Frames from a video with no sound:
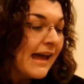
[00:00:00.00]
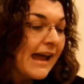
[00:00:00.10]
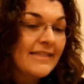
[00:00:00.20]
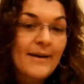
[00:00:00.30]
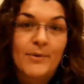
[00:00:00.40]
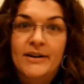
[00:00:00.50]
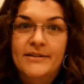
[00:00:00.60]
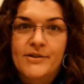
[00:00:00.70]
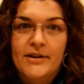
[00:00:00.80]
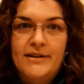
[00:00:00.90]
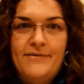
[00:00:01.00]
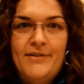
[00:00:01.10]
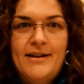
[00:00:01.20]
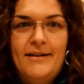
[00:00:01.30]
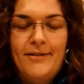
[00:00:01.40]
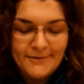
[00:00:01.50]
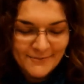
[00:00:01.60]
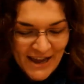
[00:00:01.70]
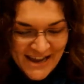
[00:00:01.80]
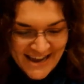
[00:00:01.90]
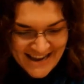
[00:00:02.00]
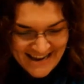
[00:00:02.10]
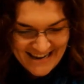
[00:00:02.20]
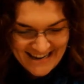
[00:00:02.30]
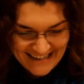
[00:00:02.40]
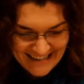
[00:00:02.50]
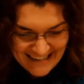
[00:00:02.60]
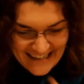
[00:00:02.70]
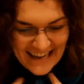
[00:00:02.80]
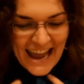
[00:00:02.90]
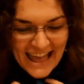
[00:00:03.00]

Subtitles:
And then we're going to start a different knit along.